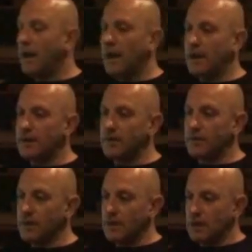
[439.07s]
and
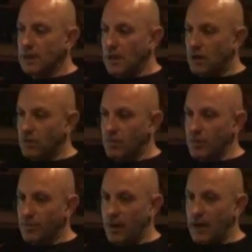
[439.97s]
I will be
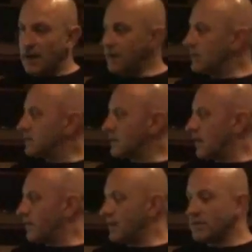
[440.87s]
playing
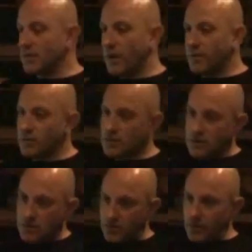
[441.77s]
stuff into
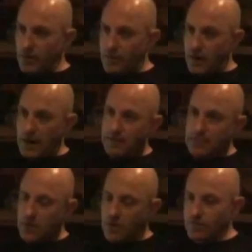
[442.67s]
Ableton, normally on my
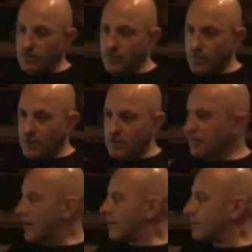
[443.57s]
laptop where the
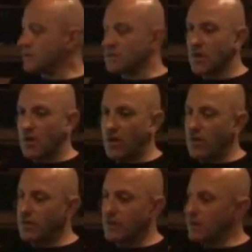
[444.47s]
track would start
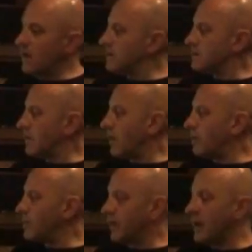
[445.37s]
off, and so I
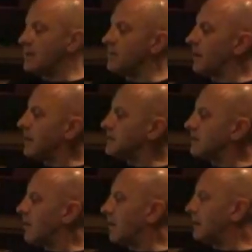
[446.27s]
would play the bass
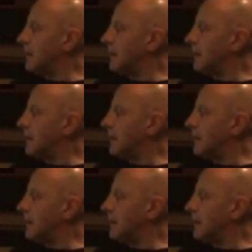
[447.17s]
line